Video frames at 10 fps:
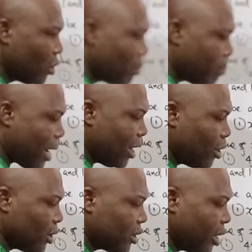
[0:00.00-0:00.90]
Minus
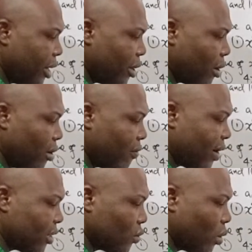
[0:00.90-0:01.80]
3 all over
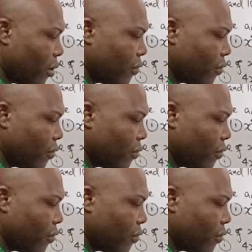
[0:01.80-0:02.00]
12